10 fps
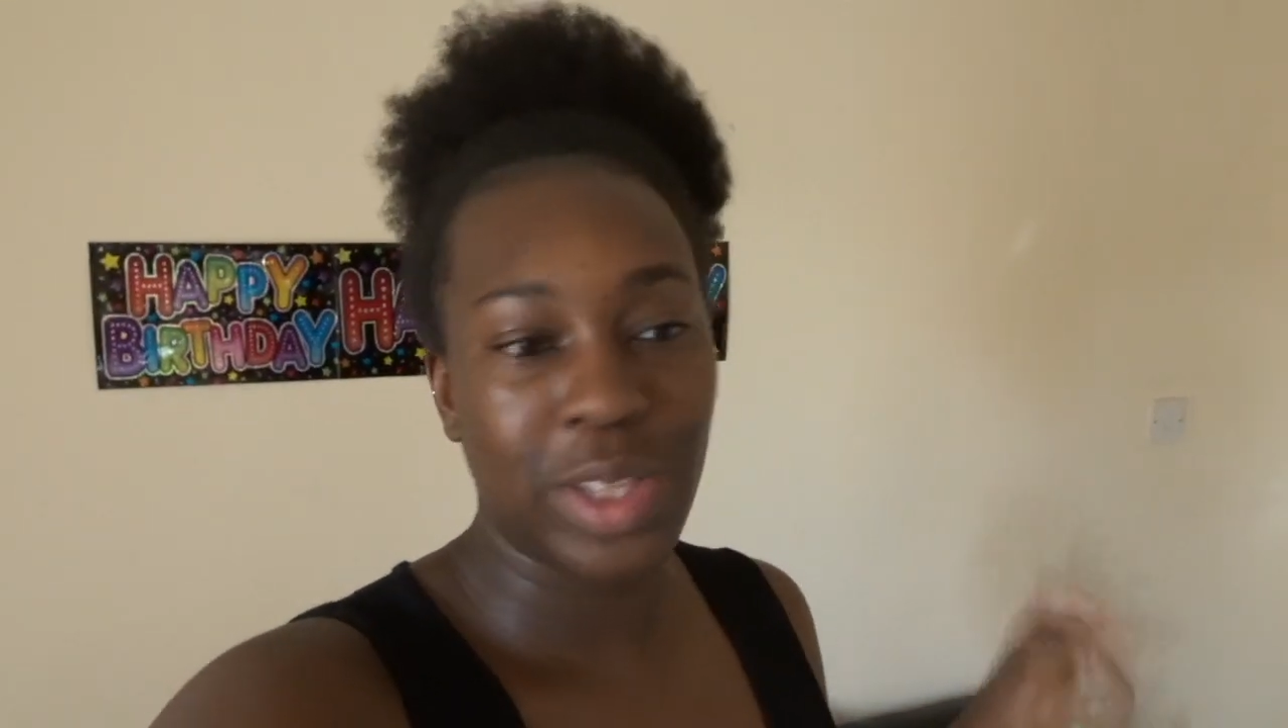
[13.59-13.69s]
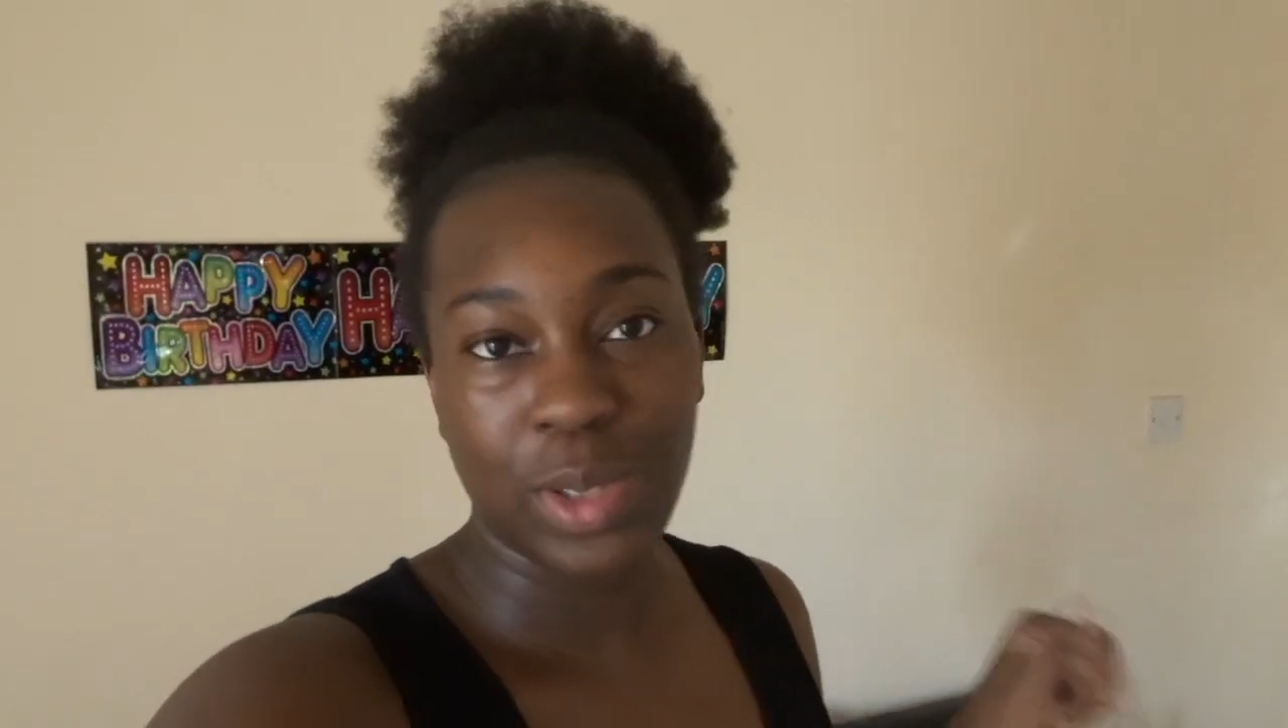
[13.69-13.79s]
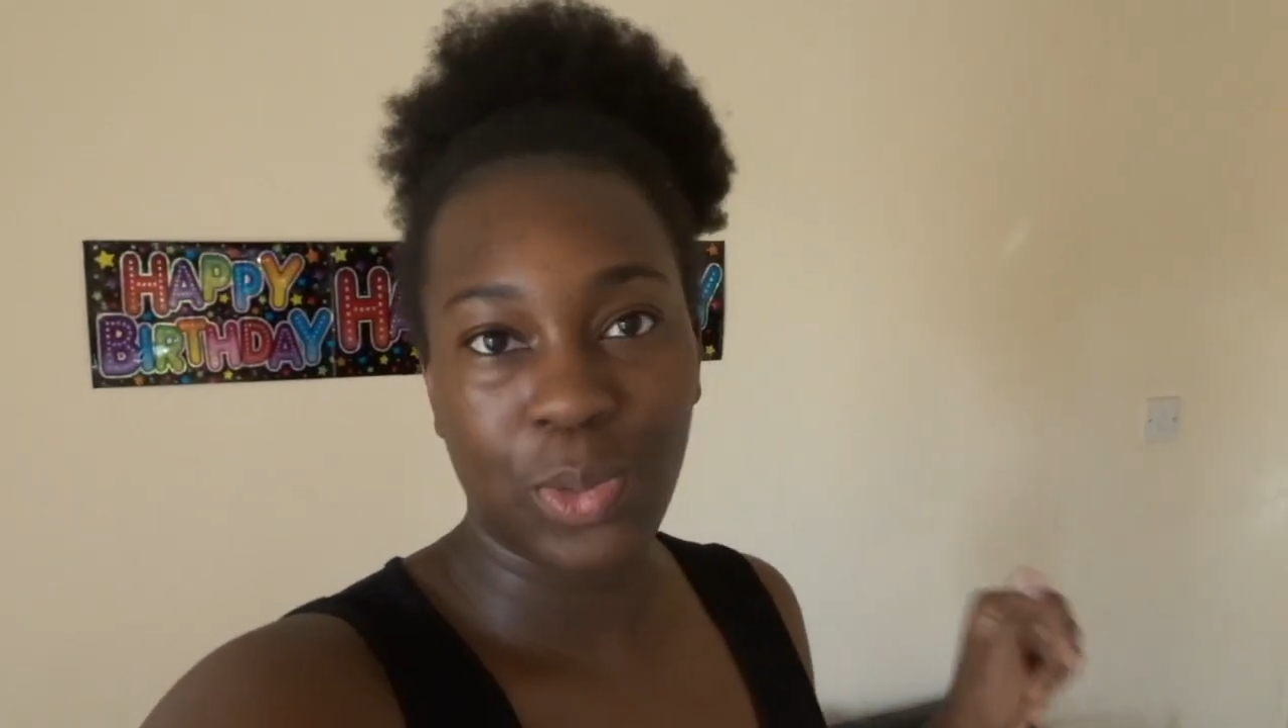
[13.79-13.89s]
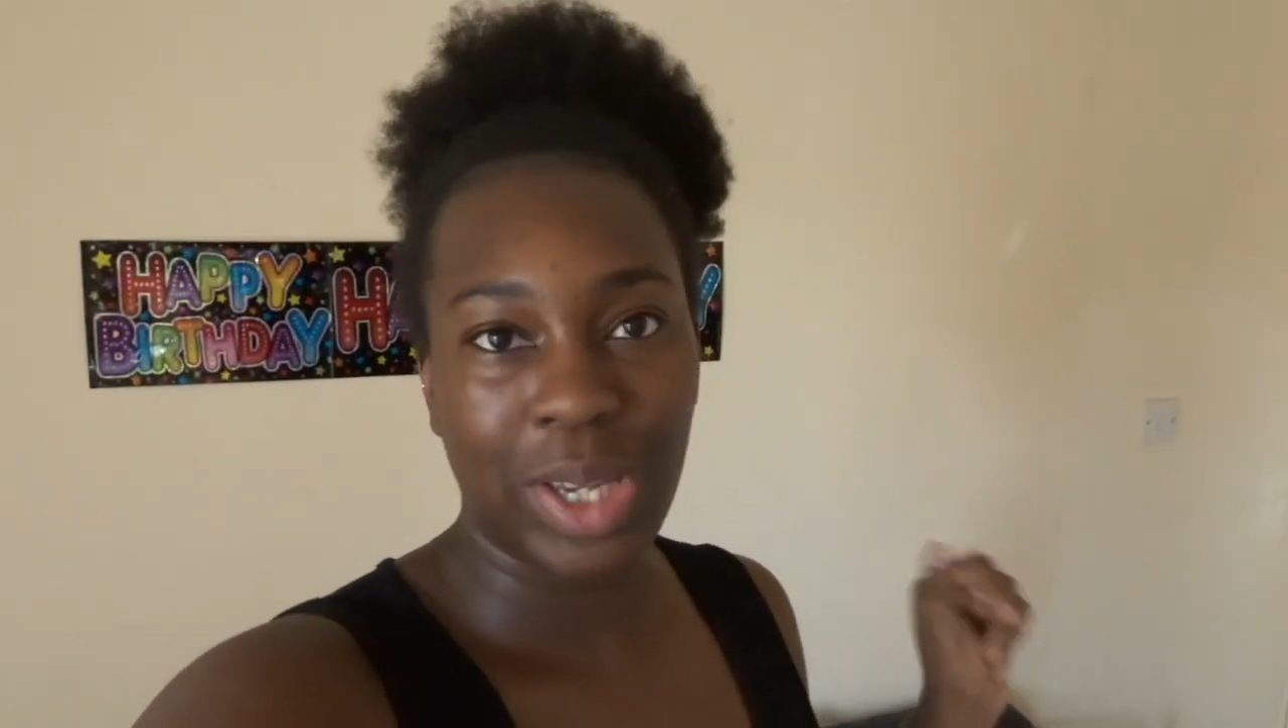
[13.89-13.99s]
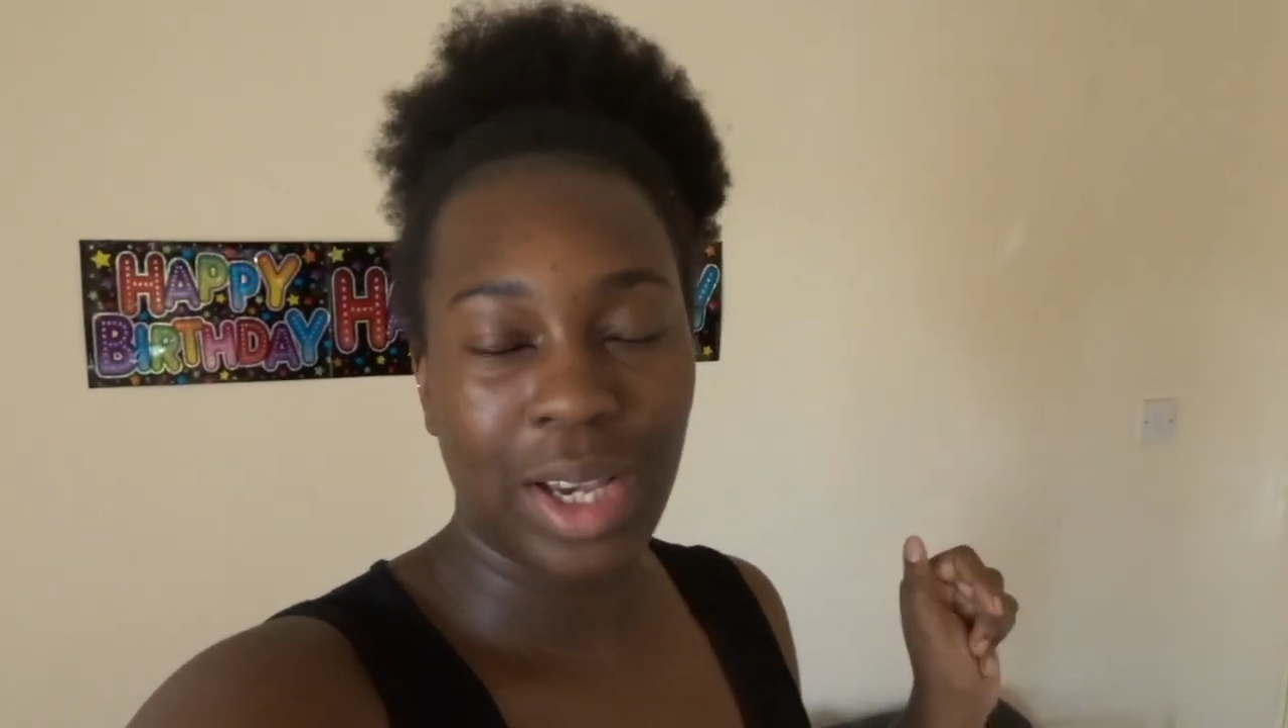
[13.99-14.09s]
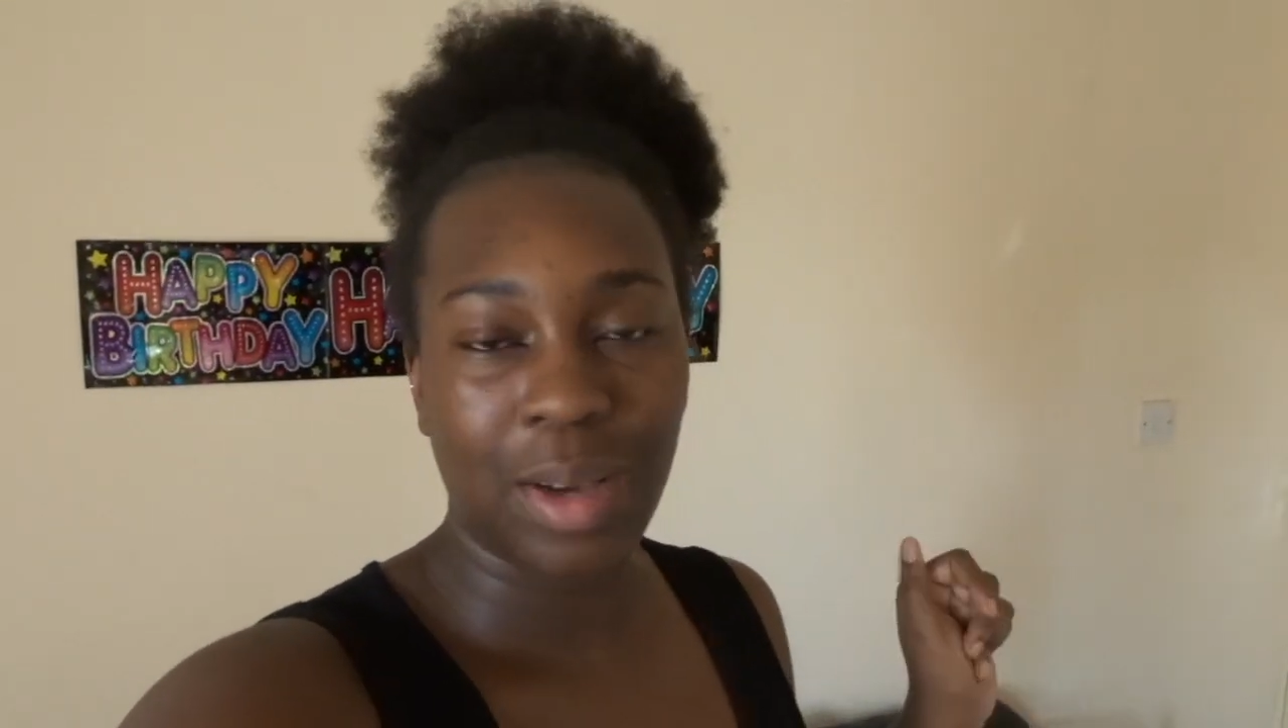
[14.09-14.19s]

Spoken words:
this week.